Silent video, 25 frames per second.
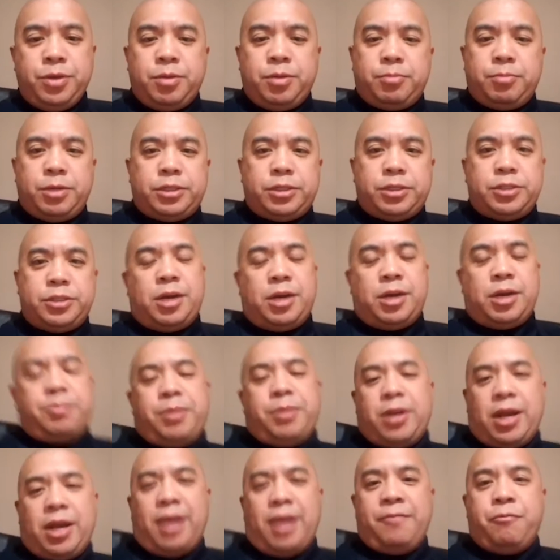Like, sure. I mean,
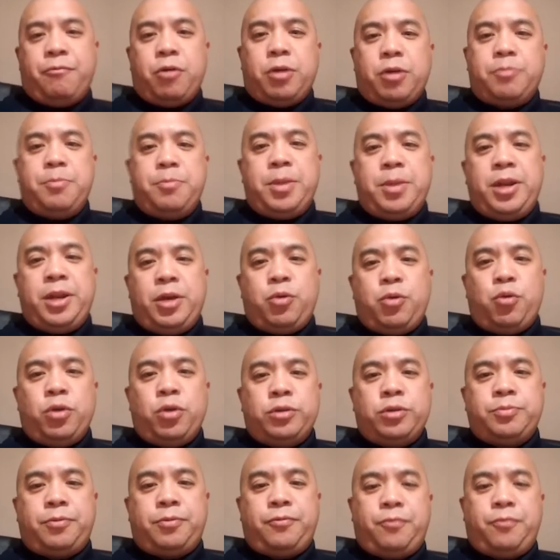I've worked many
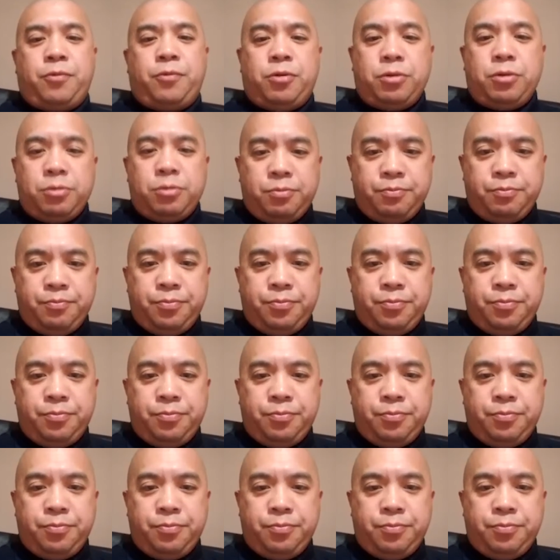corners before,